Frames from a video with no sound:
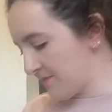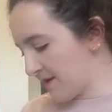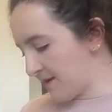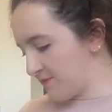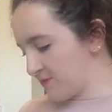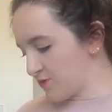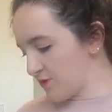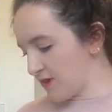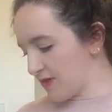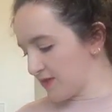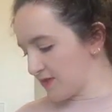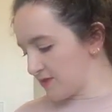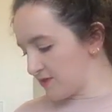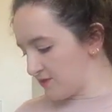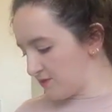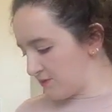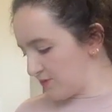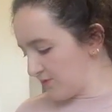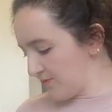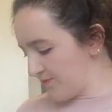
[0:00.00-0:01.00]
I'm
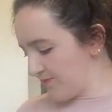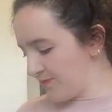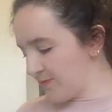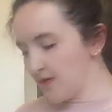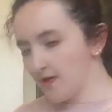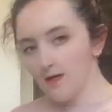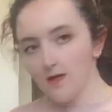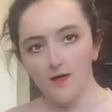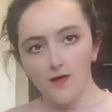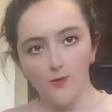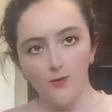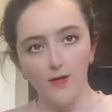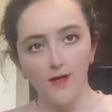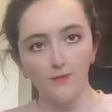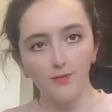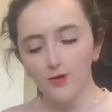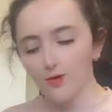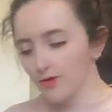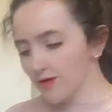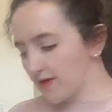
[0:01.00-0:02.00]

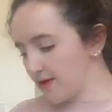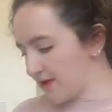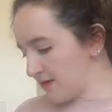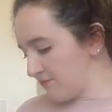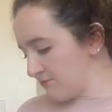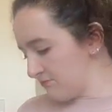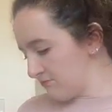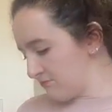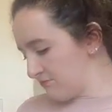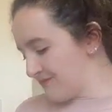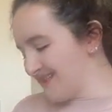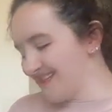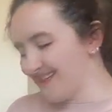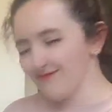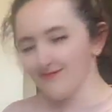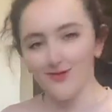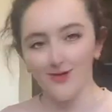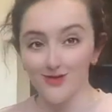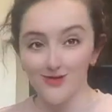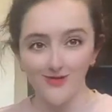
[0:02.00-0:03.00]
I'm cooking,
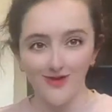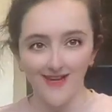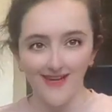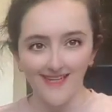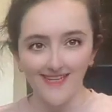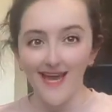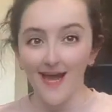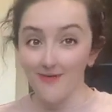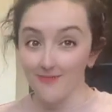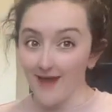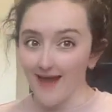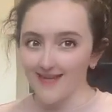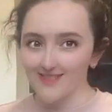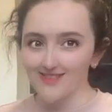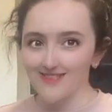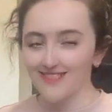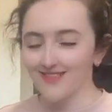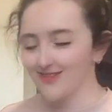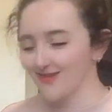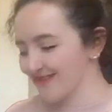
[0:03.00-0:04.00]
not trying, I'm
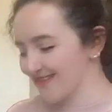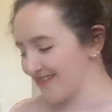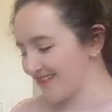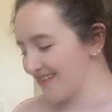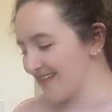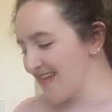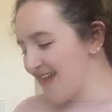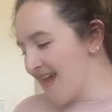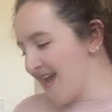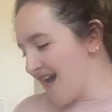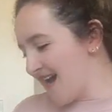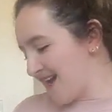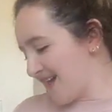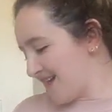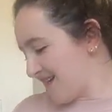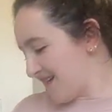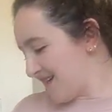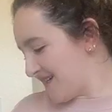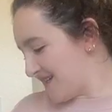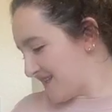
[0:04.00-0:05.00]
actually cooking
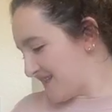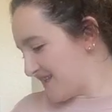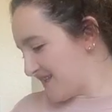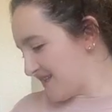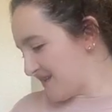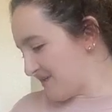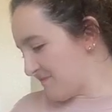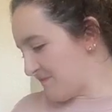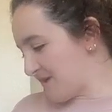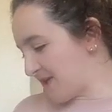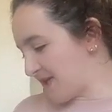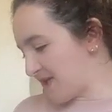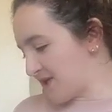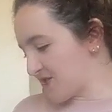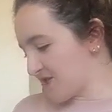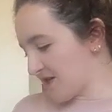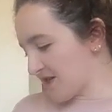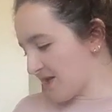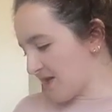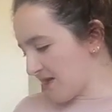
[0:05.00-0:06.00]
the mini
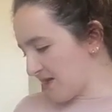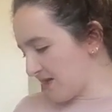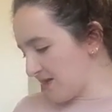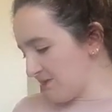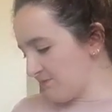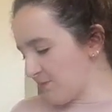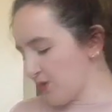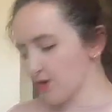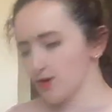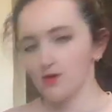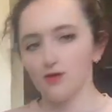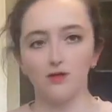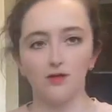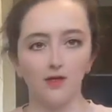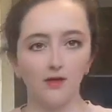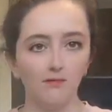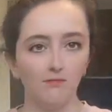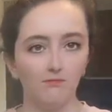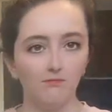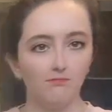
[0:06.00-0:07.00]
Shanghai, Pak
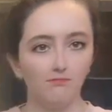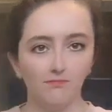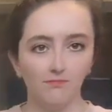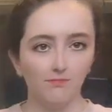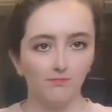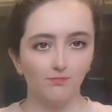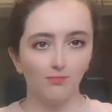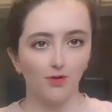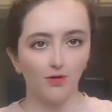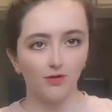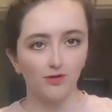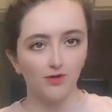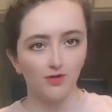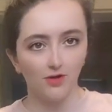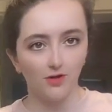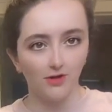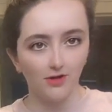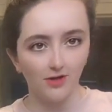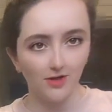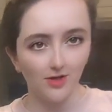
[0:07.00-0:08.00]

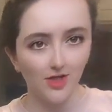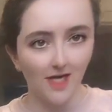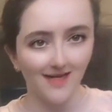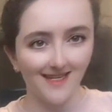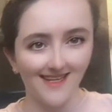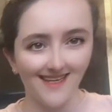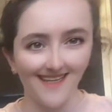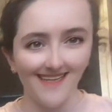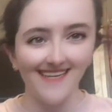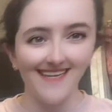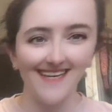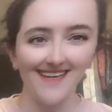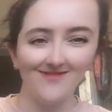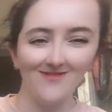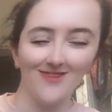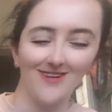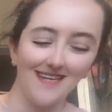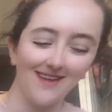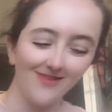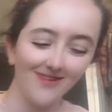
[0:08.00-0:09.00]
Choi Shanghai,
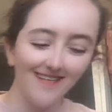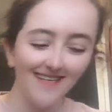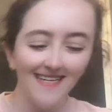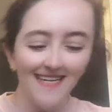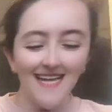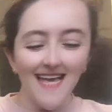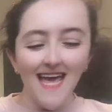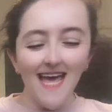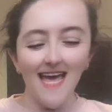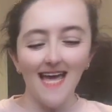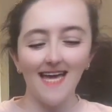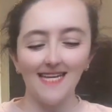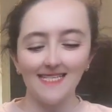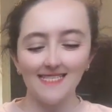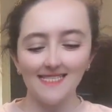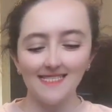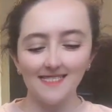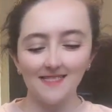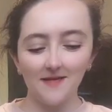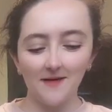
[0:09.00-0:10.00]
whatever,
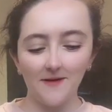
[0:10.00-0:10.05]
and